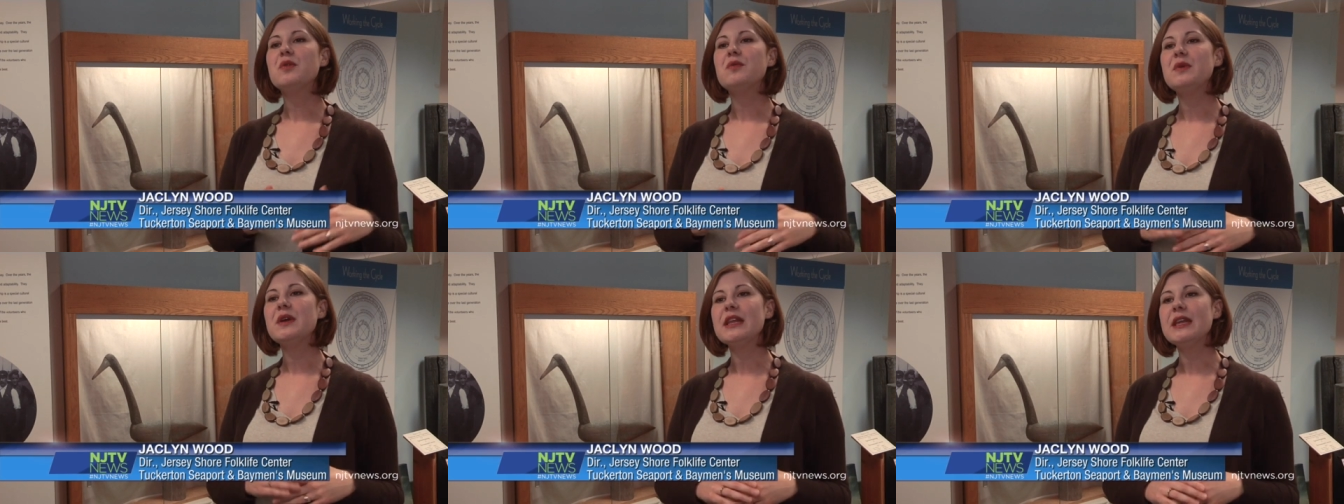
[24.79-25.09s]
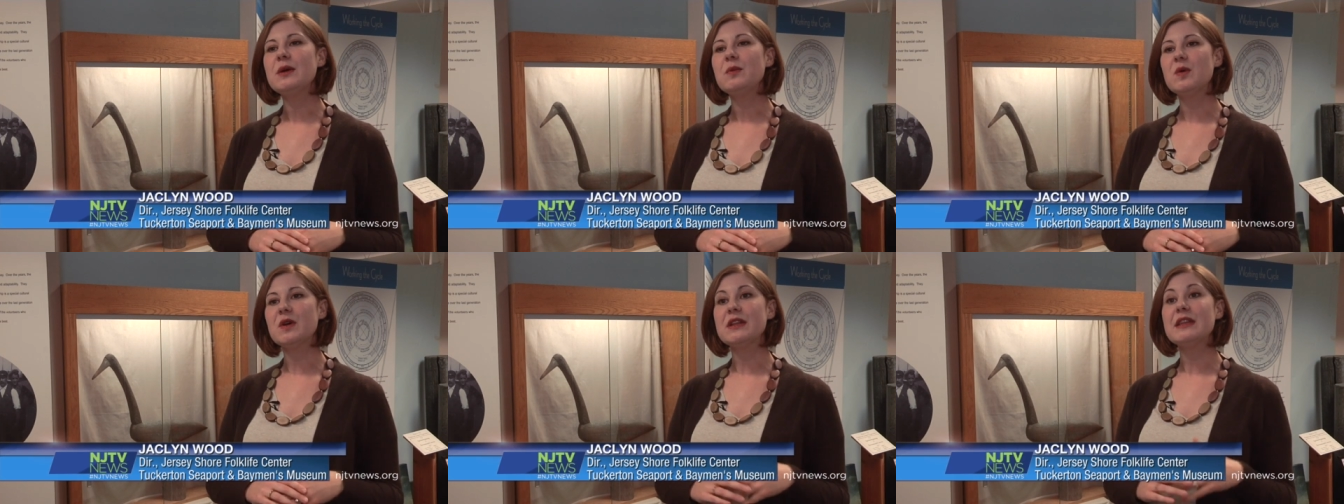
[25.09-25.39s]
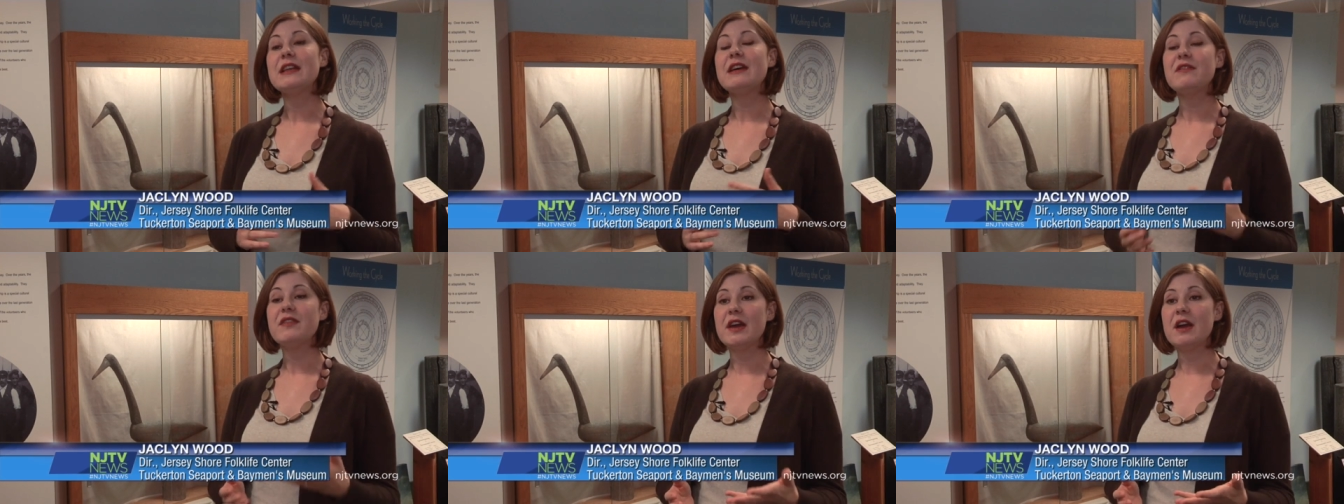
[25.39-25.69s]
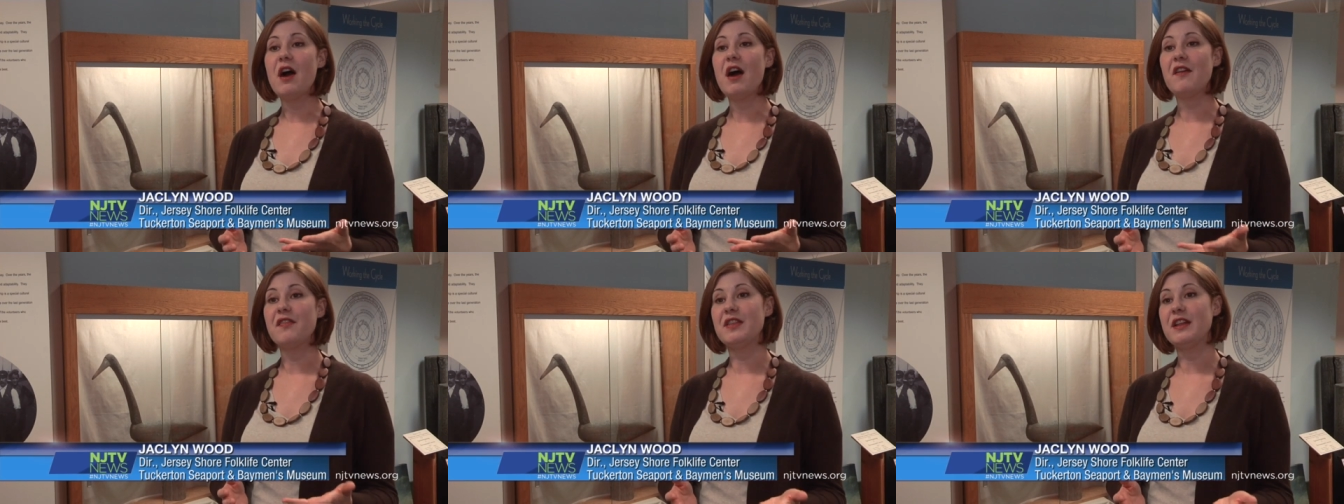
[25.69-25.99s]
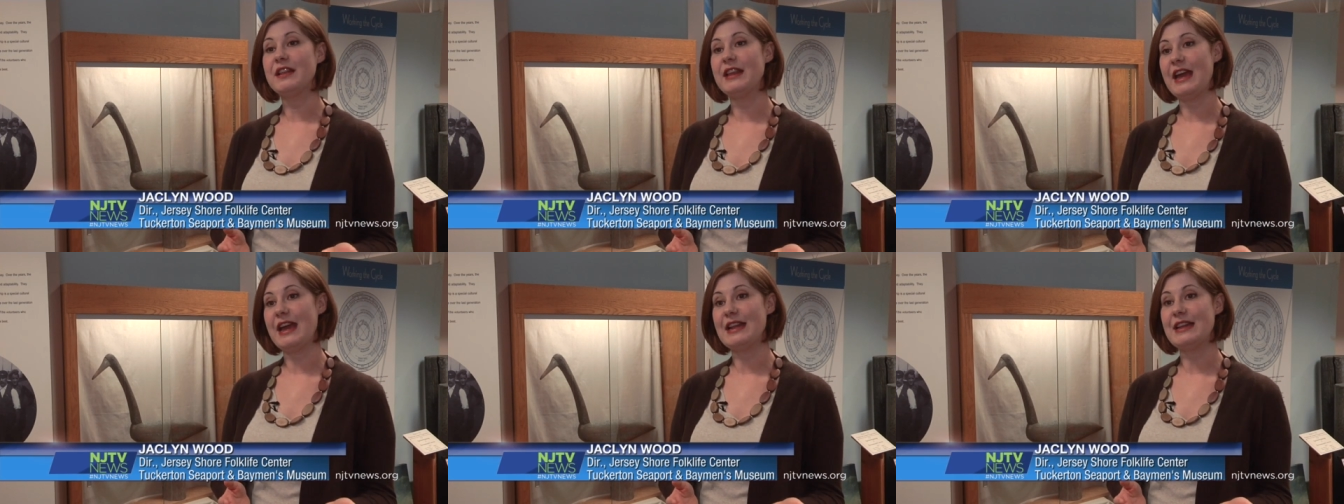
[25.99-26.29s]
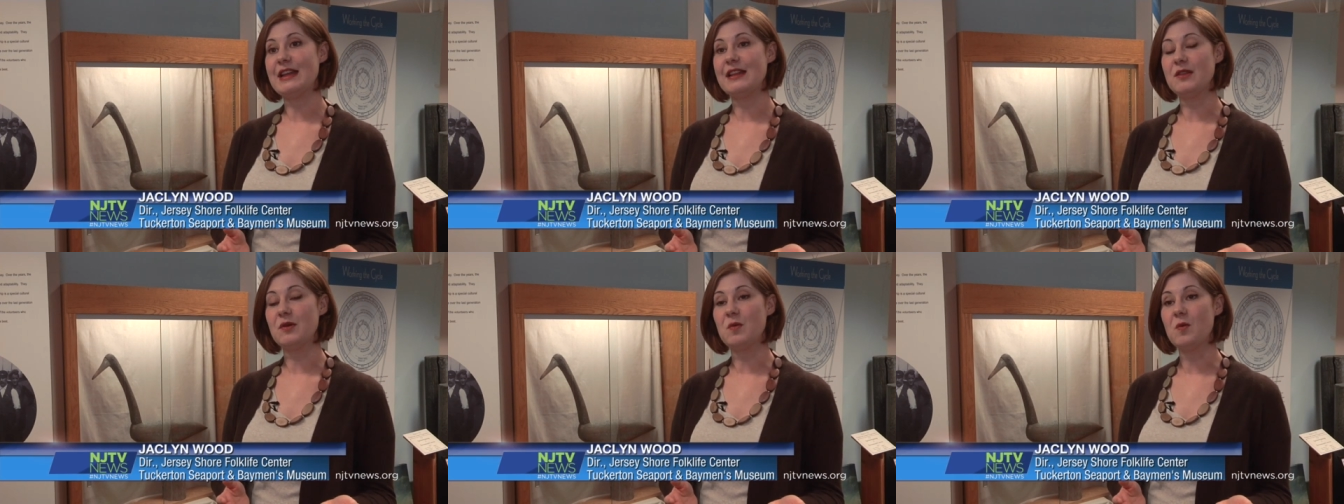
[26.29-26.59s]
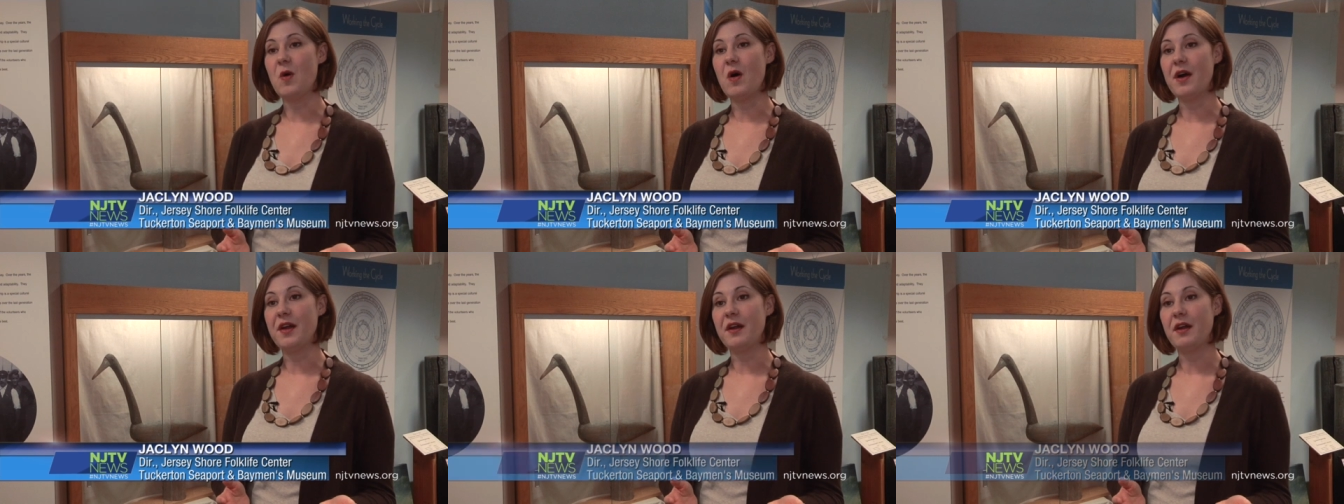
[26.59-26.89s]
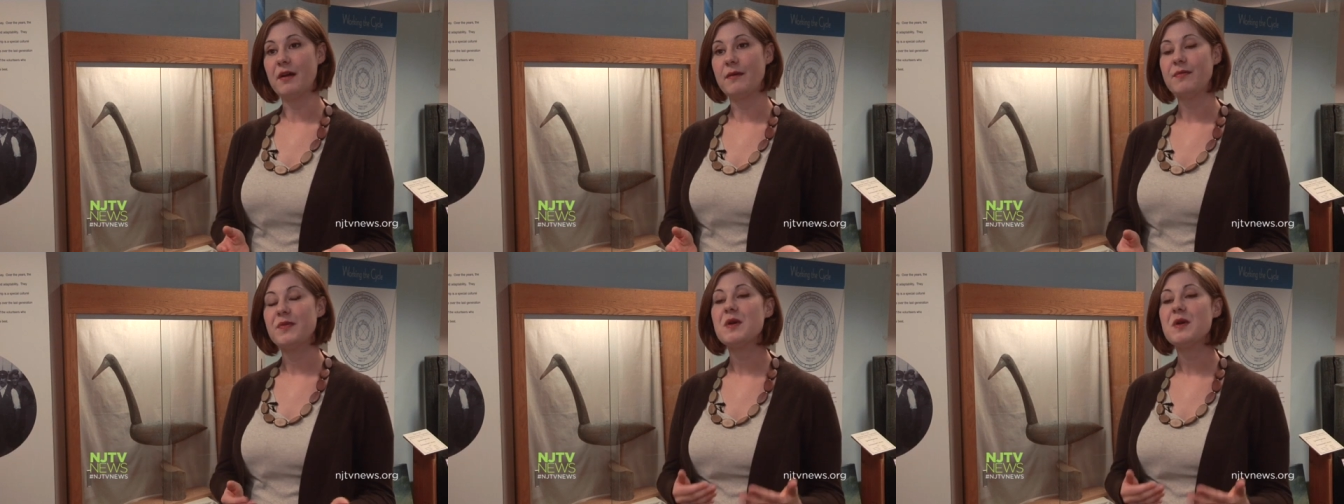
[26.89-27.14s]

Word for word: really were living off the land and the water.